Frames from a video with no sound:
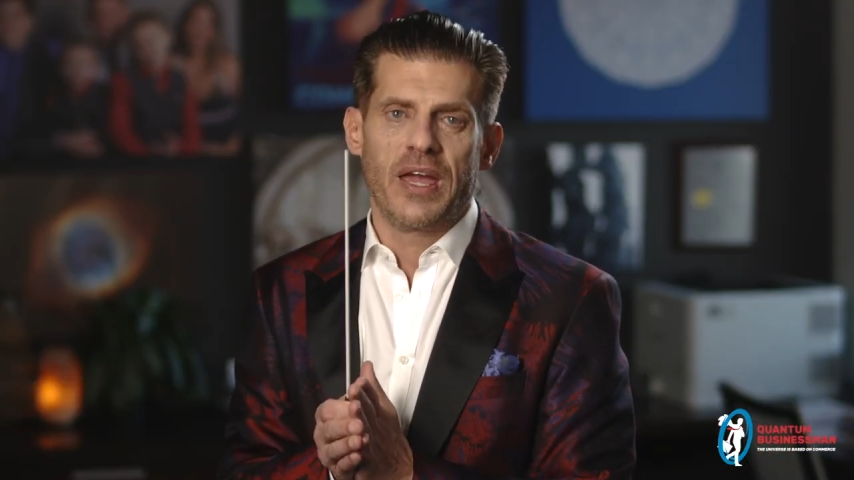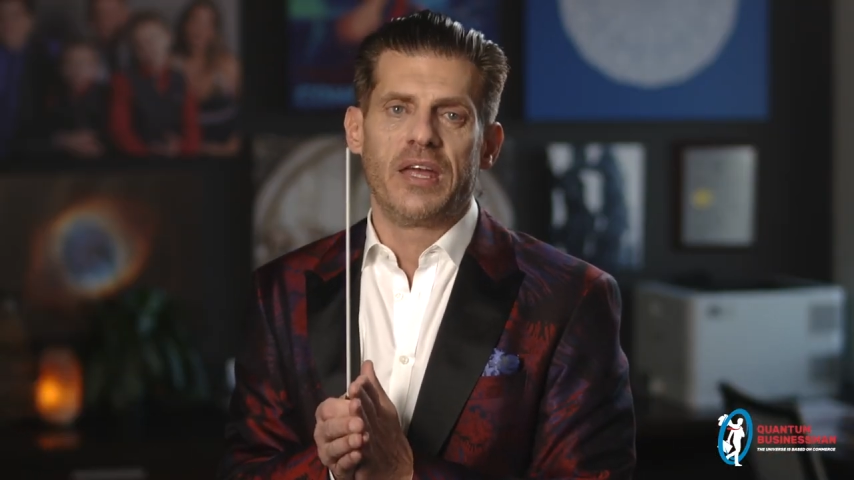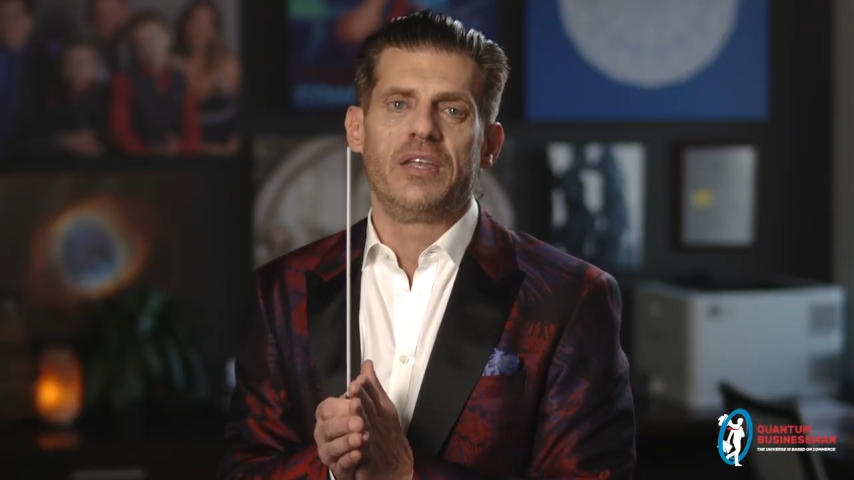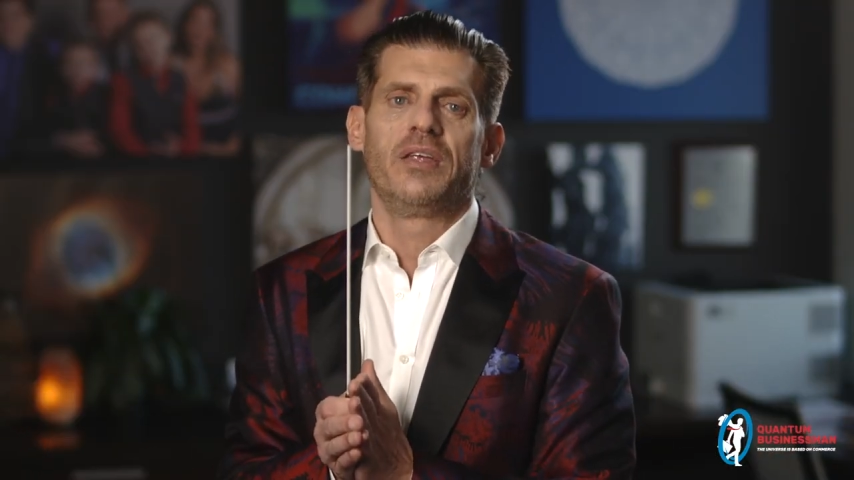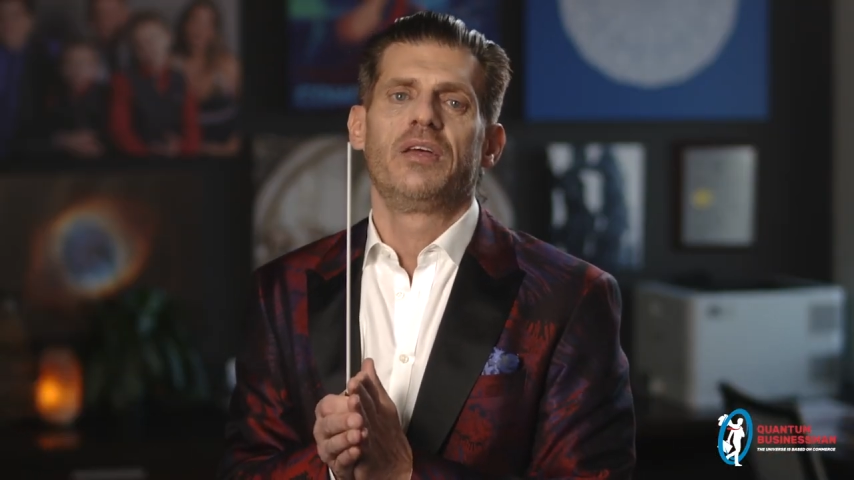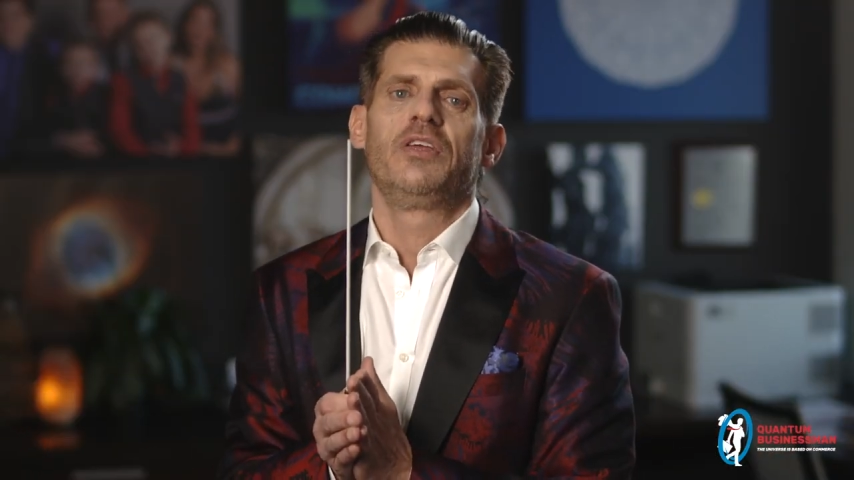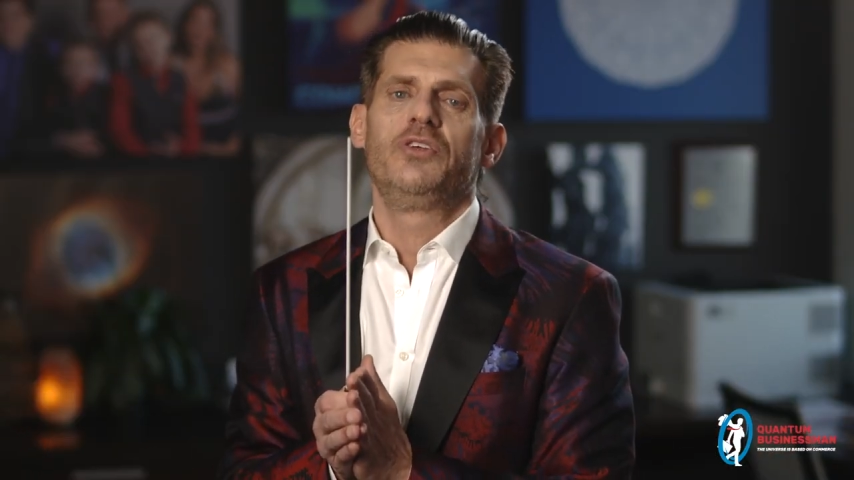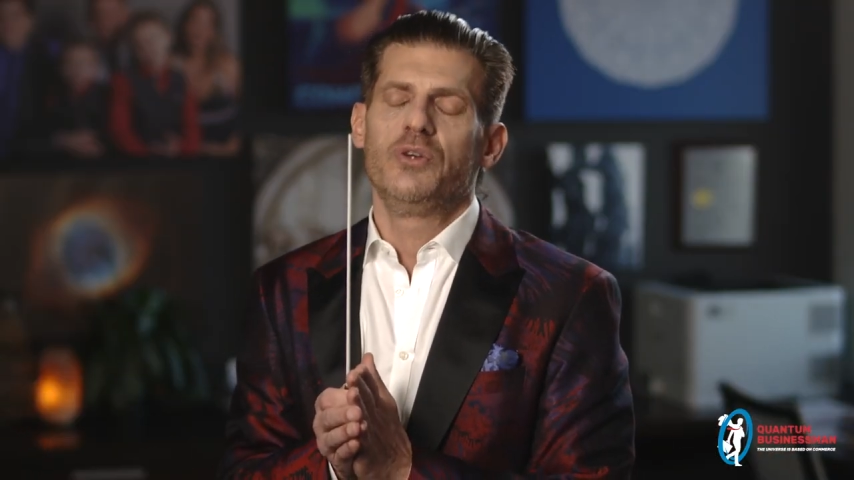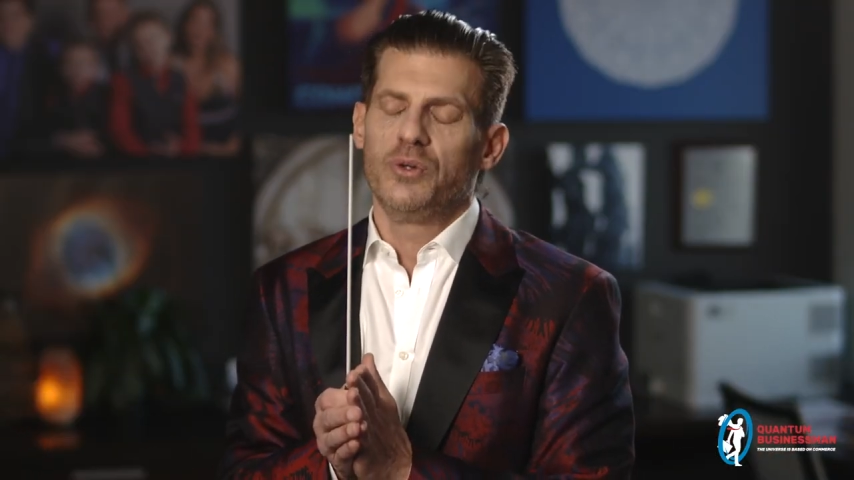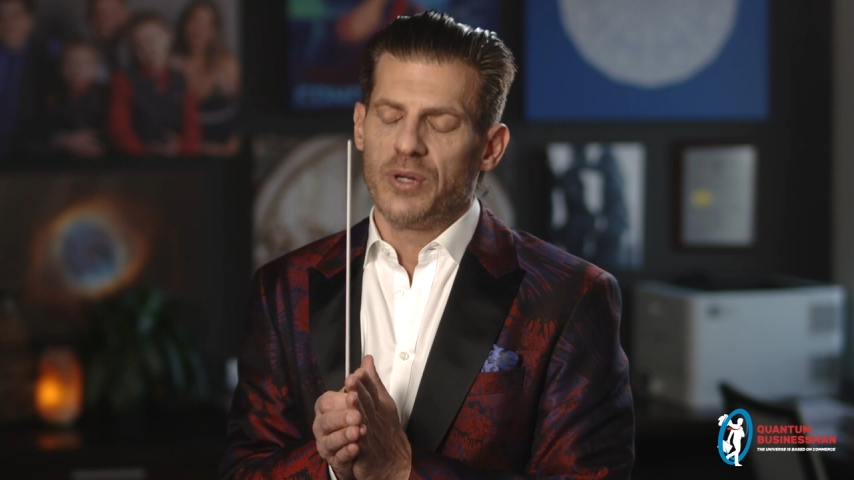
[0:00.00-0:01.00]
and
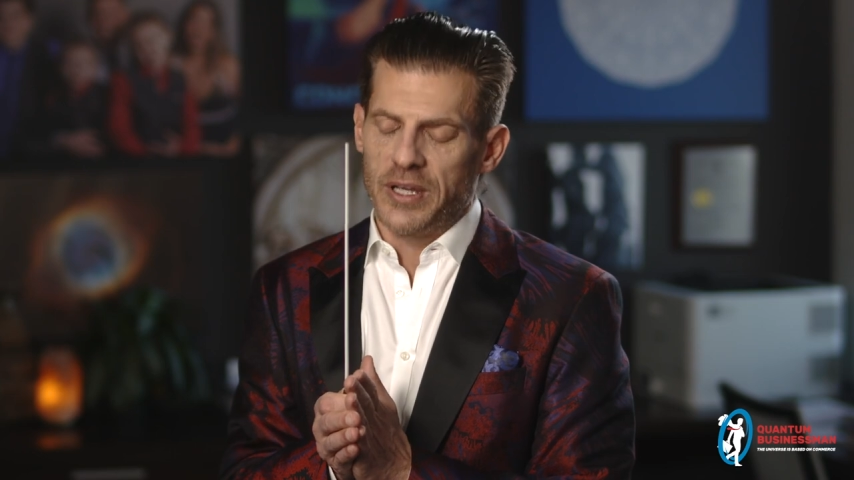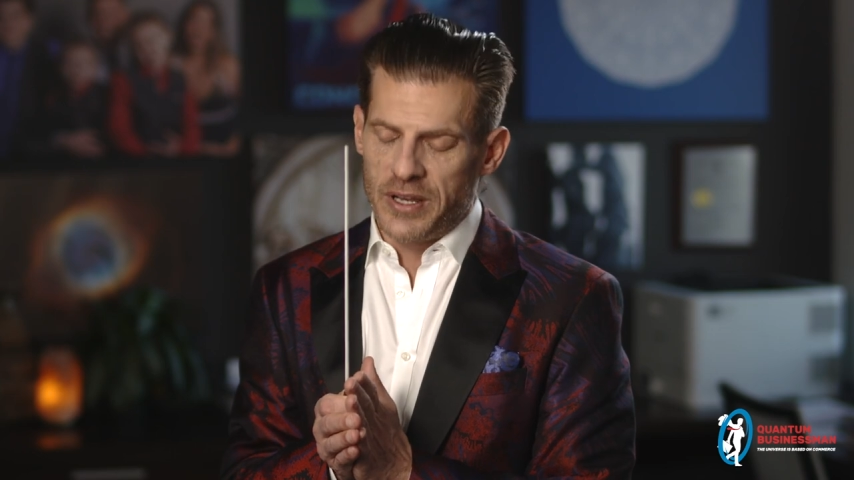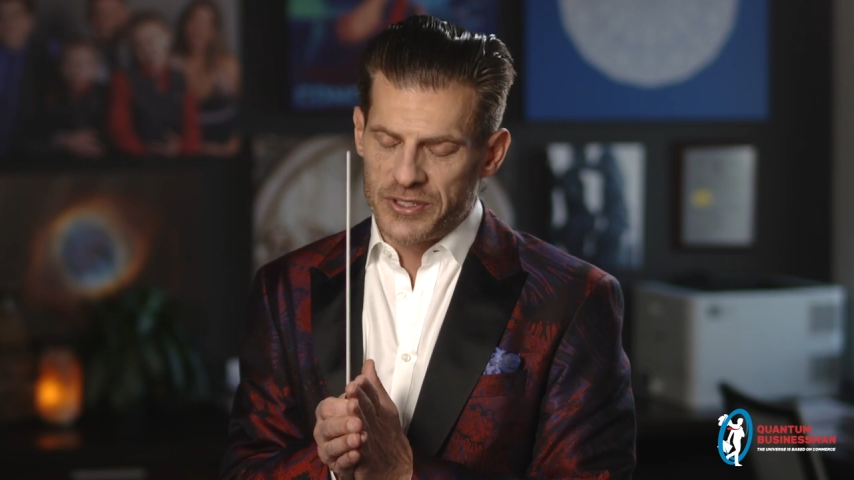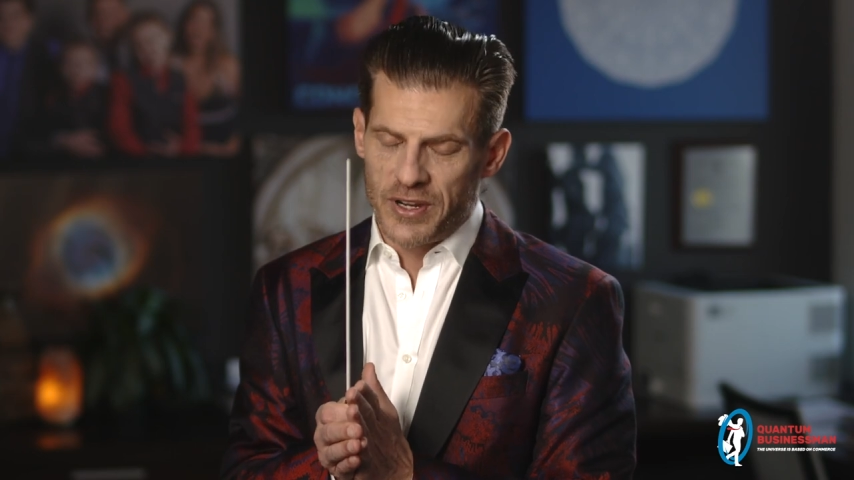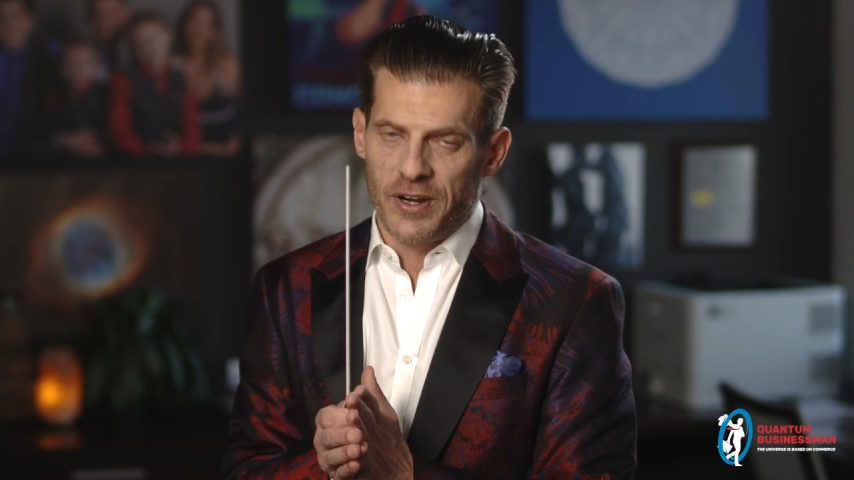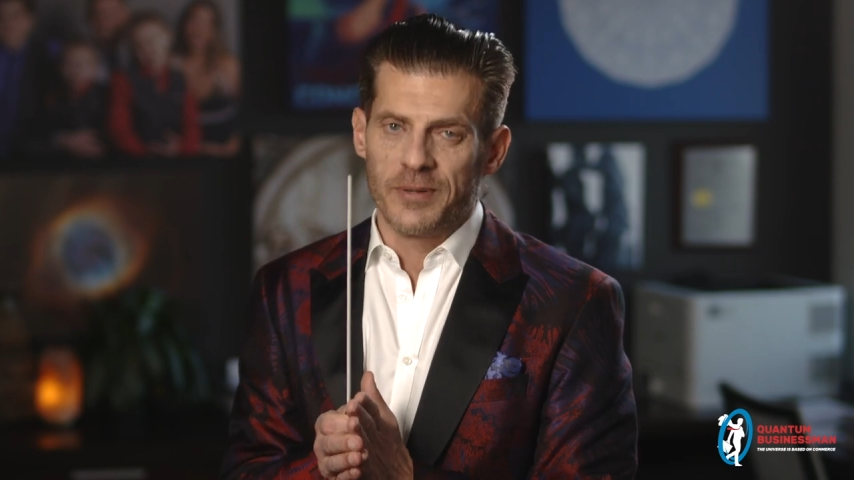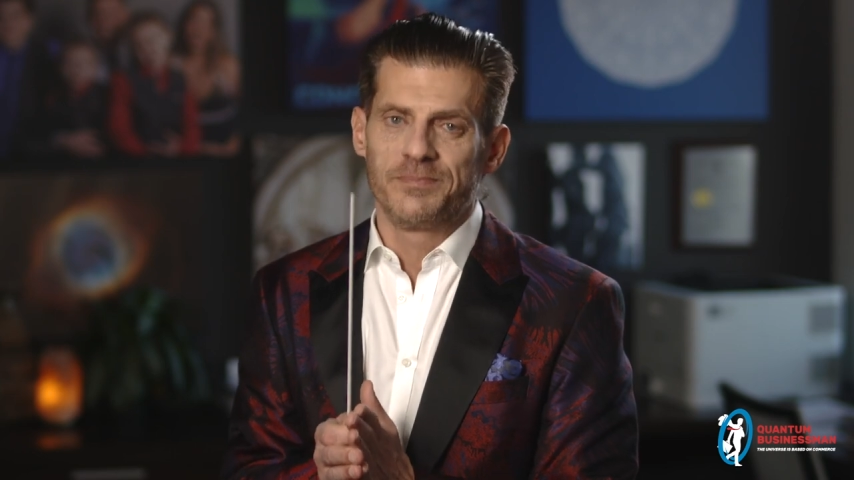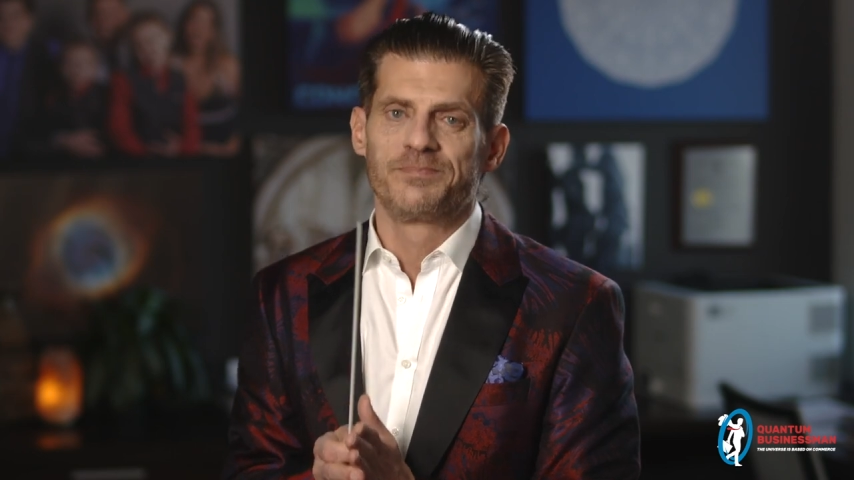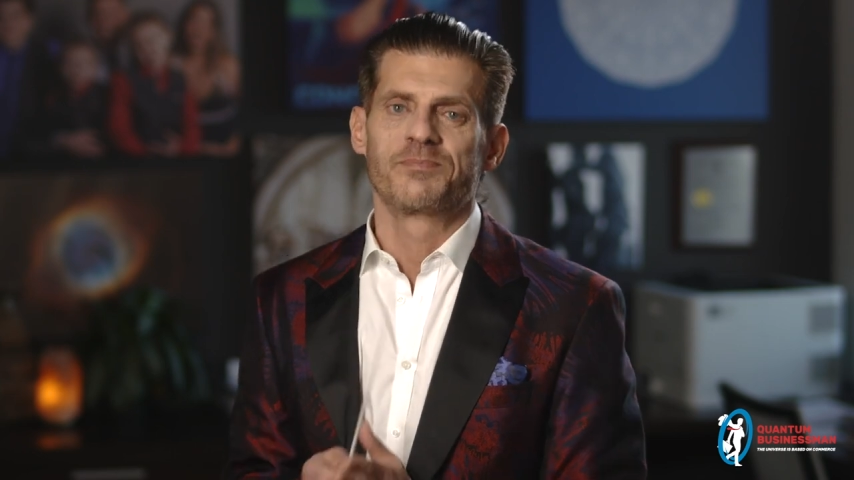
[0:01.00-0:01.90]
you in us all.